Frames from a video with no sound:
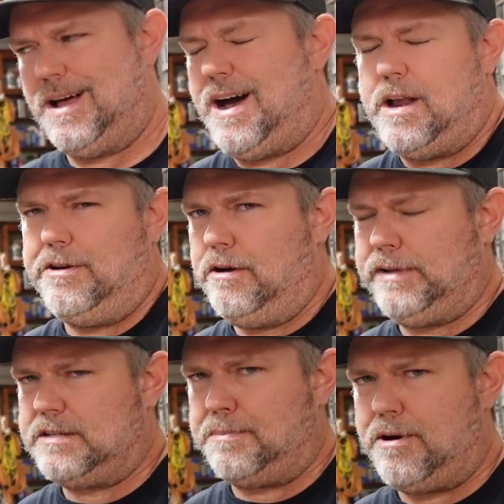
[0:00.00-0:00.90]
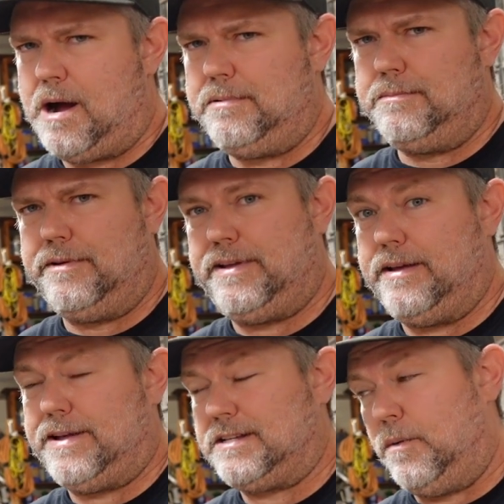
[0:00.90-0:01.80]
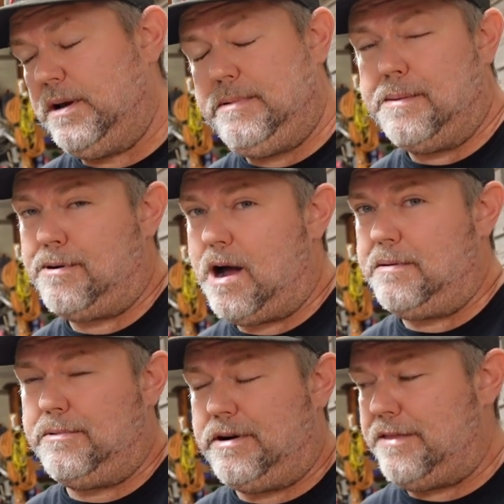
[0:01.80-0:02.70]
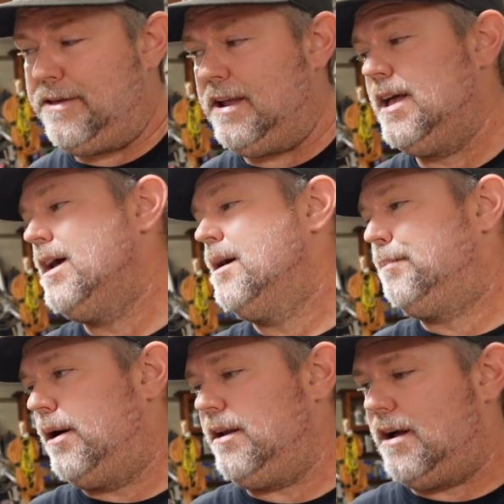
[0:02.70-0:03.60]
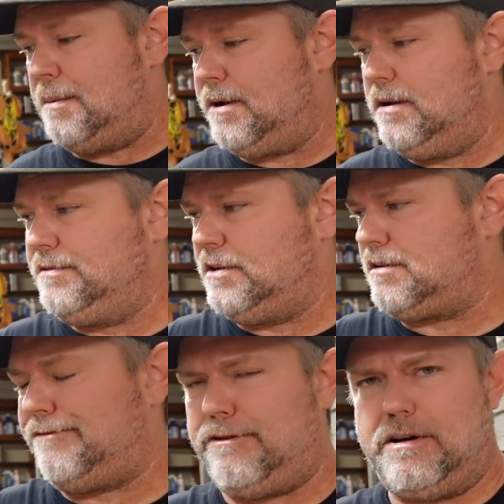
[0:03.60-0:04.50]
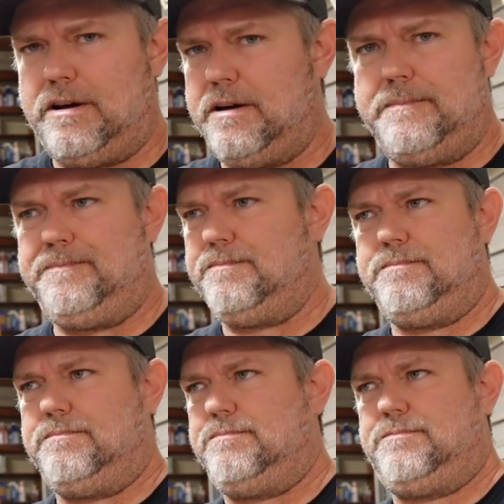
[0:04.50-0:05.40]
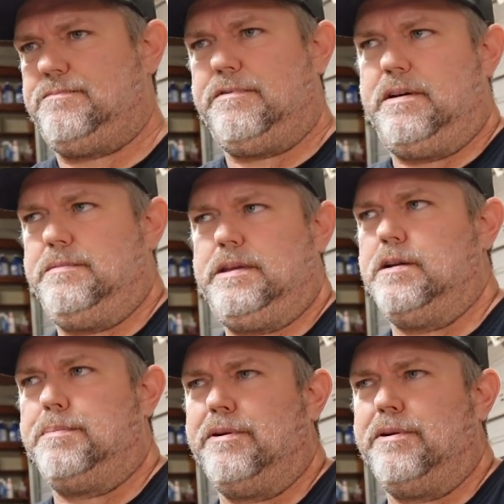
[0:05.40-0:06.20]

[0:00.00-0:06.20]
I don't know if that's the problem, if, it, if that's going to be a problem or anything, but I'm gonna just for a, uh, you know,